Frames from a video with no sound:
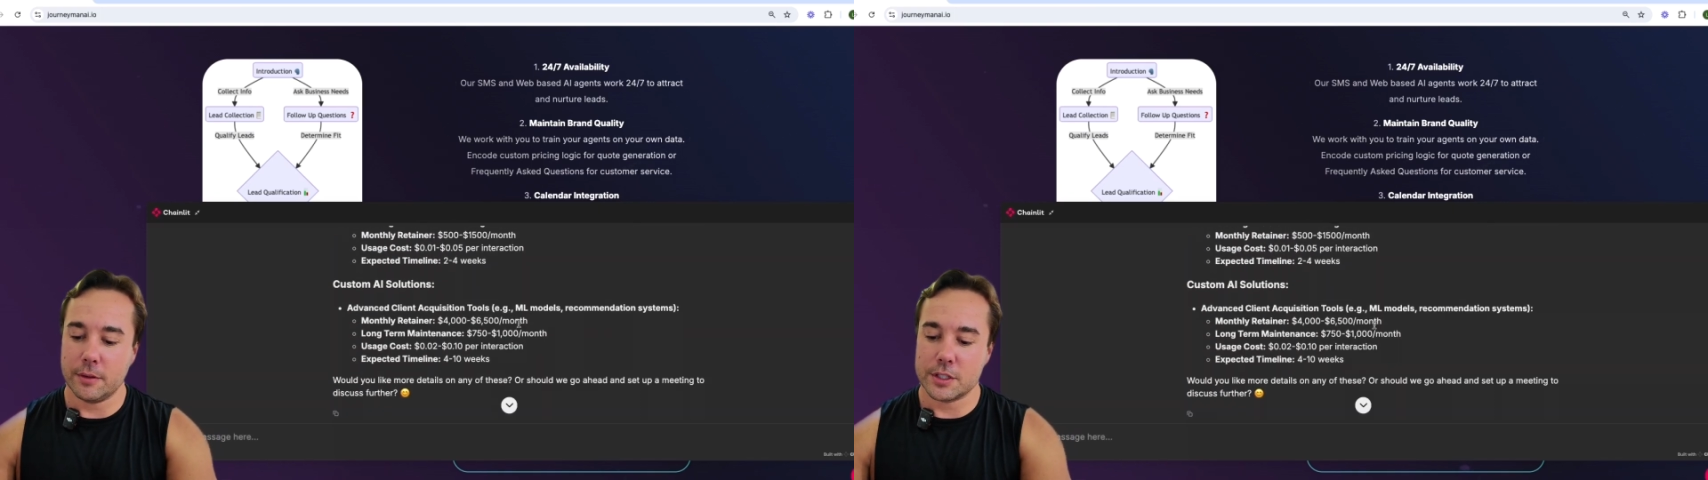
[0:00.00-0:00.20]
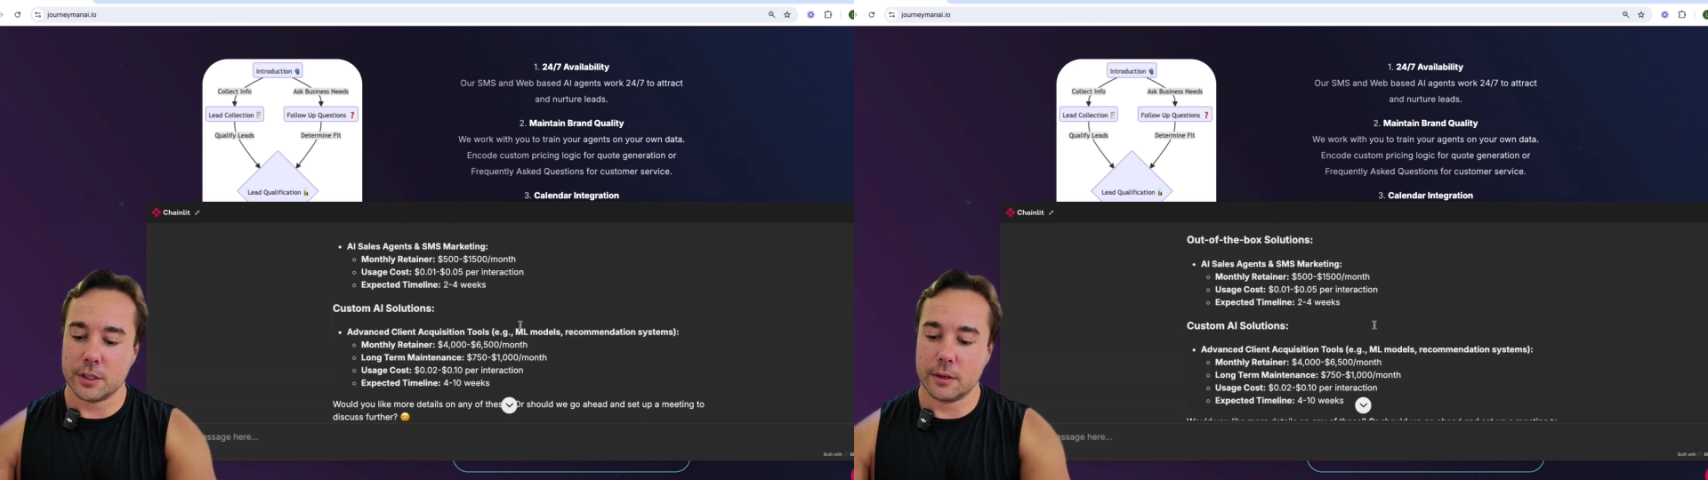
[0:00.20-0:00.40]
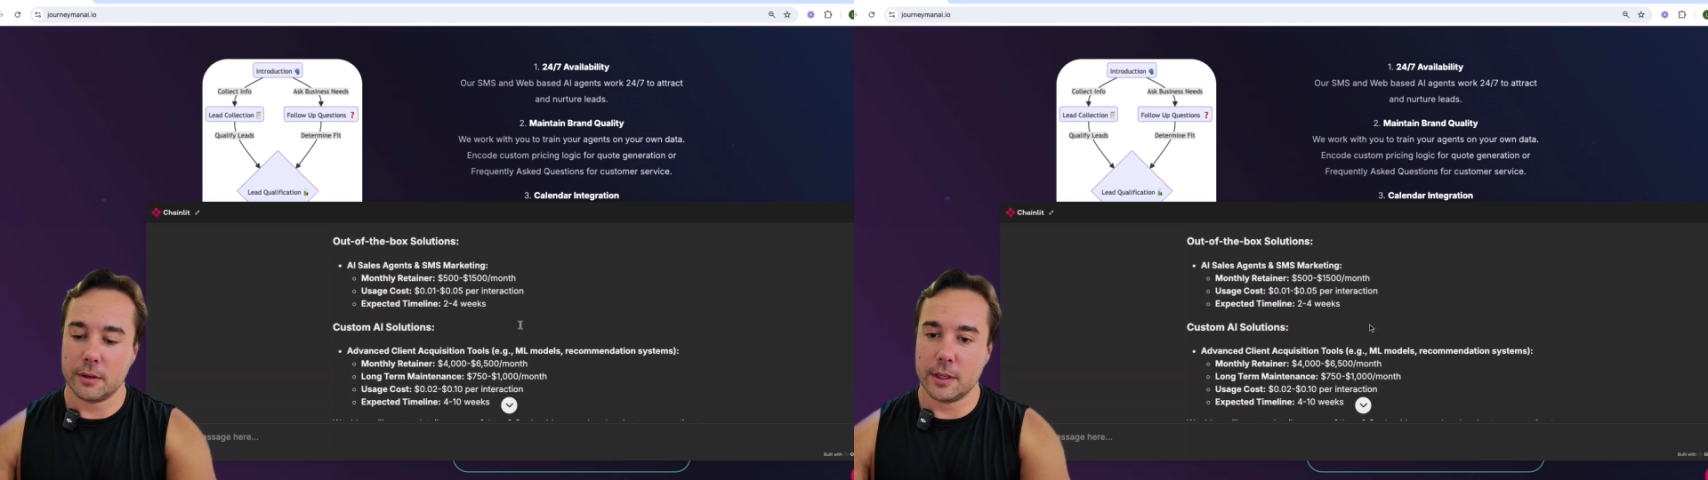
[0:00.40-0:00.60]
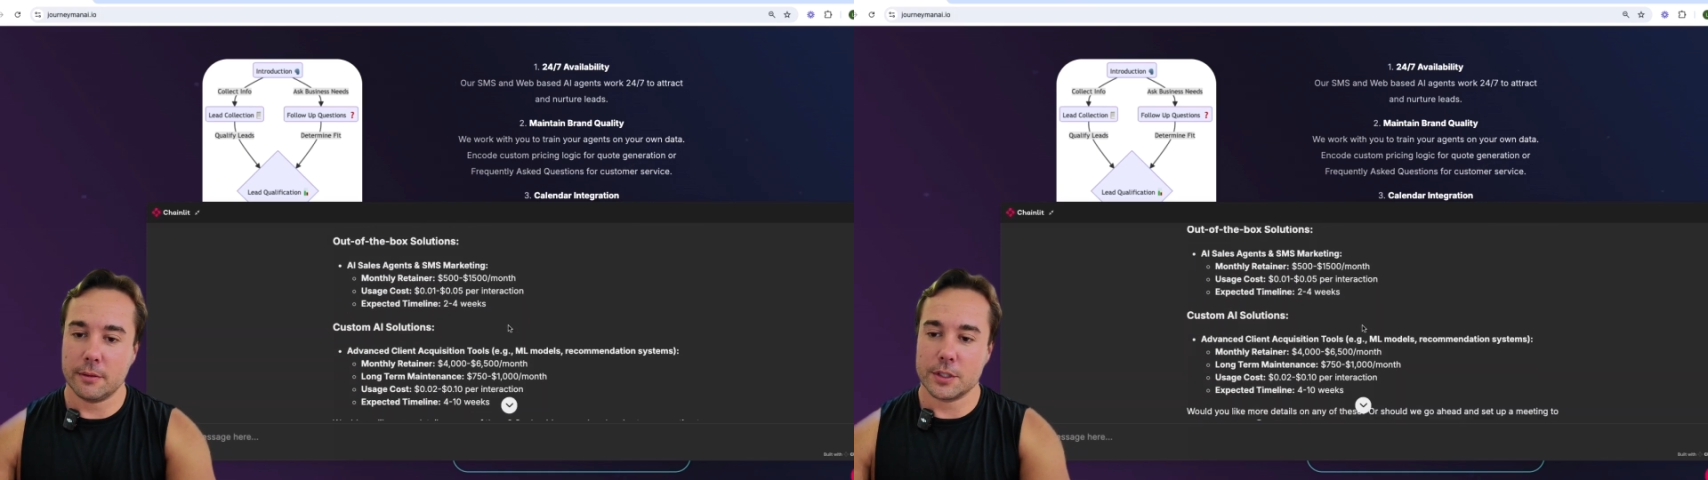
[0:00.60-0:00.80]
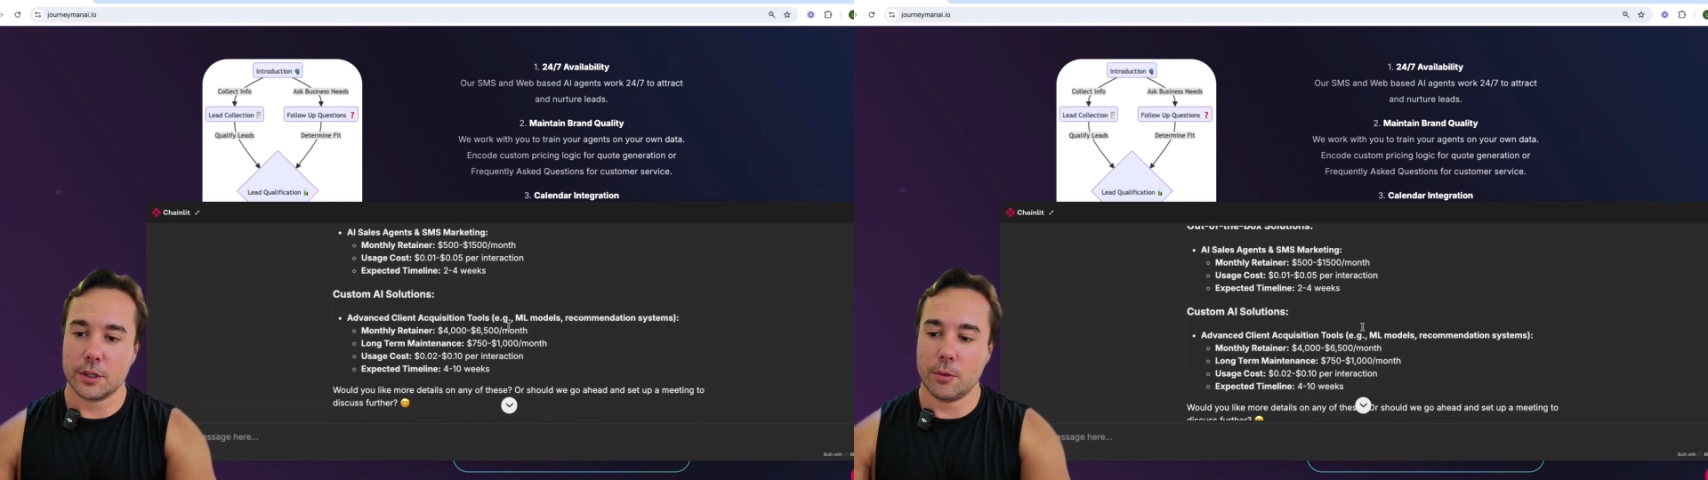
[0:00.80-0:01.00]
us a
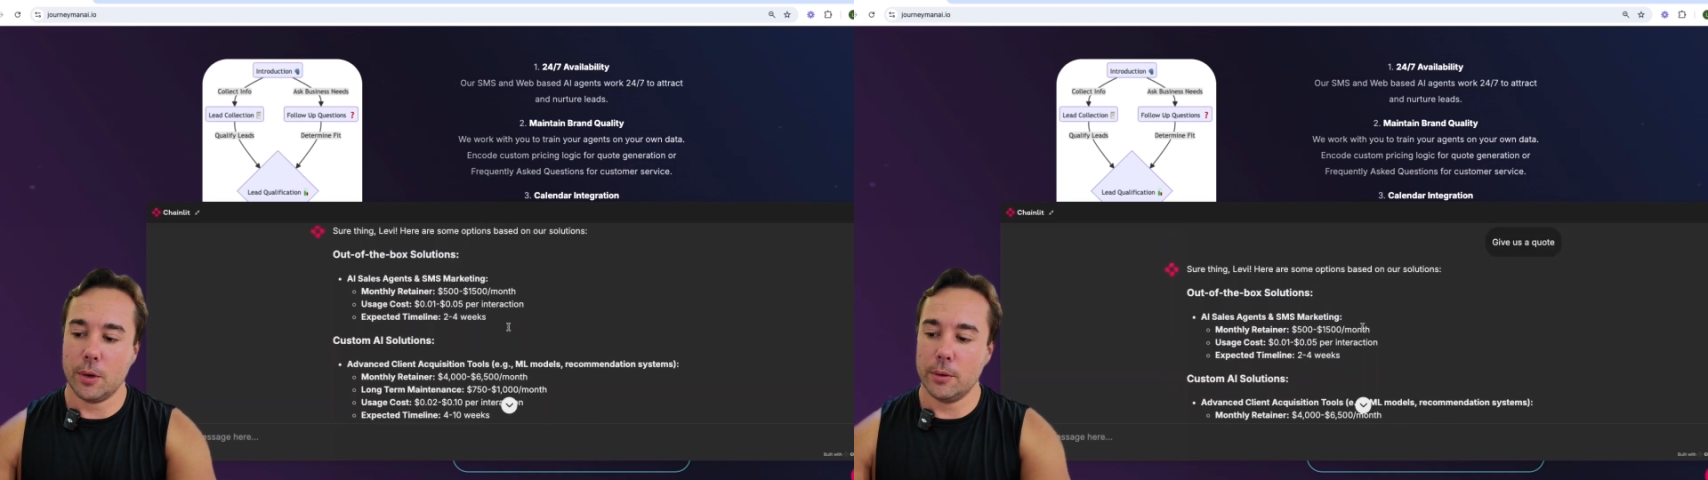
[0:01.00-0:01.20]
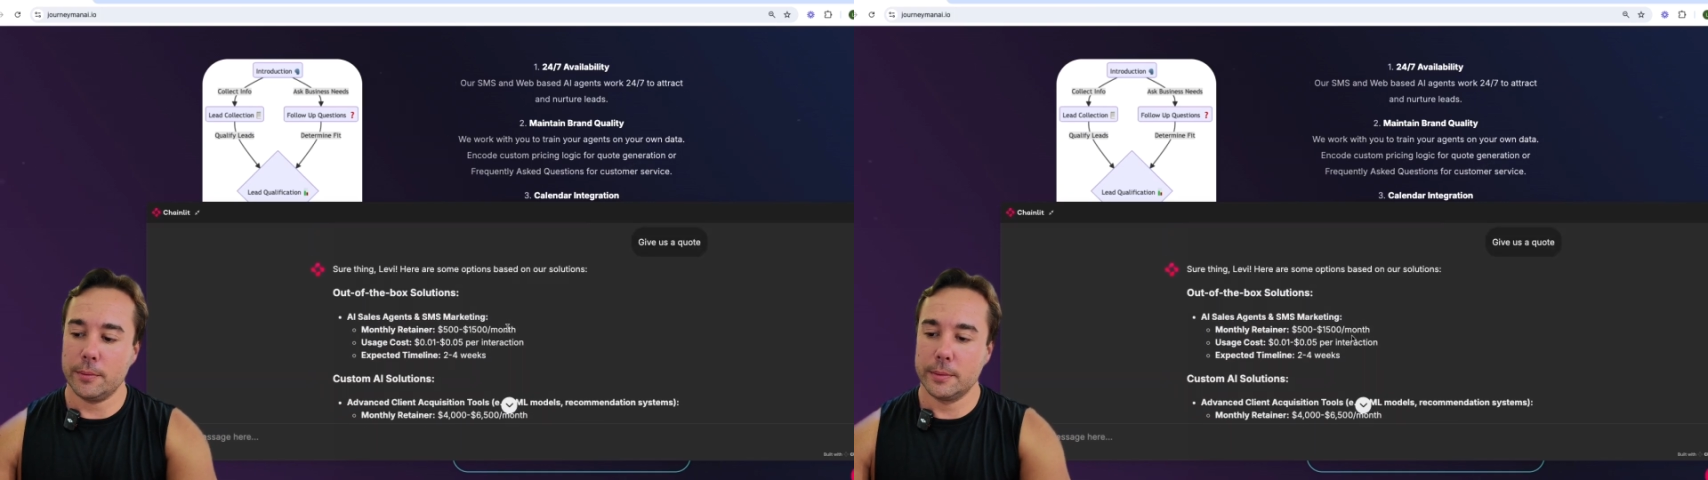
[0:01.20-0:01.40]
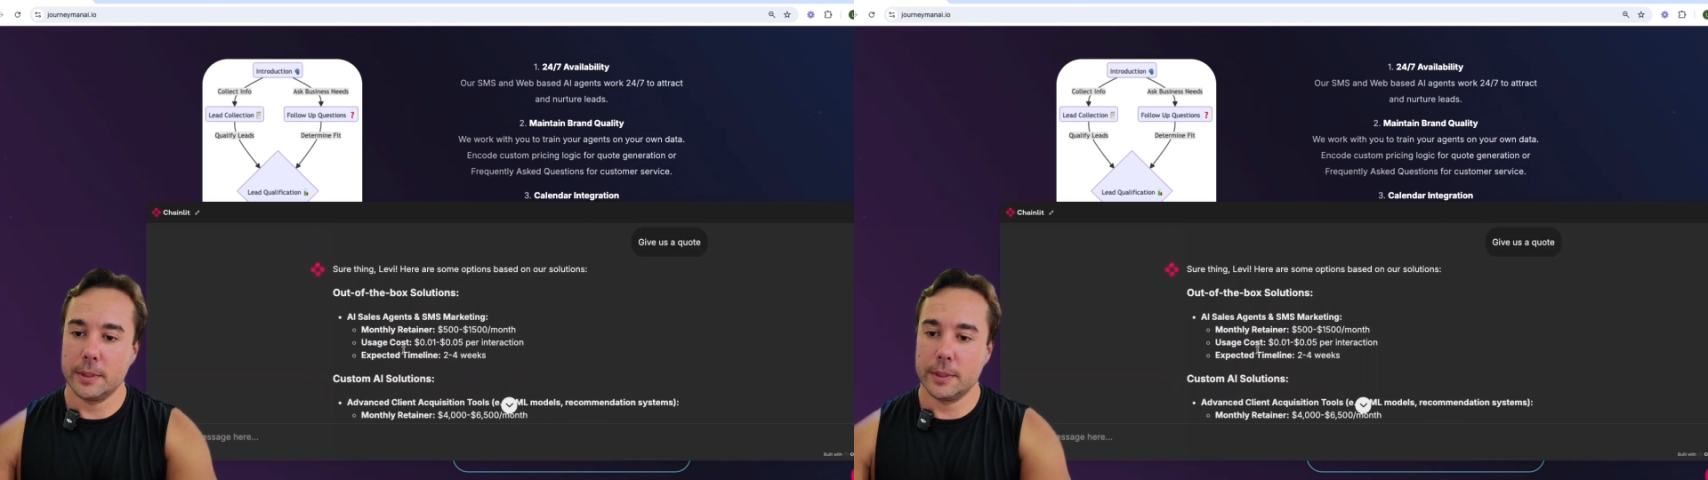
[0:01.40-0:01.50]
quote.